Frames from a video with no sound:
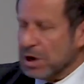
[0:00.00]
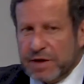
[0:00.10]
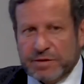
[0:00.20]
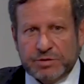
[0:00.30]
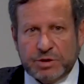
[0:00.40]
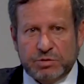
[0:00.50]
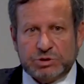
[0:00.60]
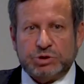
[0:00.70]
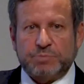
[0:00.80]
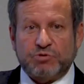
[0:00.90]
And then there
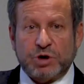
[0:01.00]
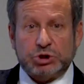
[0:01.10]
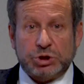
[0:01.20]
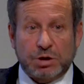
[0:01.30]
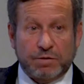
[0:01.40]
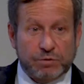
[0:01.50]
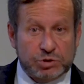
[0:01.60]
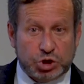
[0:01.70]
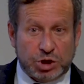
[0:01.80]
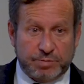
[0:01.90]
is suppression of
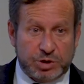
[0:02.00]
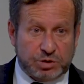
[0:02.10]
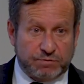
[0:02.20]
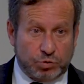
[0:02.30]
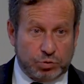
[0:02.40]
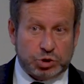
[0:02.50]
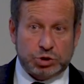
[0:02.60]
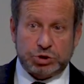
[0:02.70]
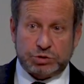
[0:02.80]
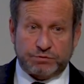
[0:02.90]
legitimate
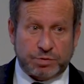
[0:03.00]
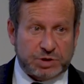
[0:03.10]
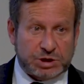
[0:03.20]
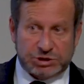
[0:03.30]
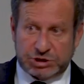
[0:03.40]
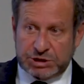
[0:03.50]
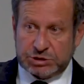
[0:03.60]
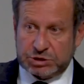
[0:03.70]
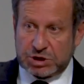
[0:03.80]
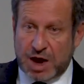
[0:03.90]
divergence from the consensus.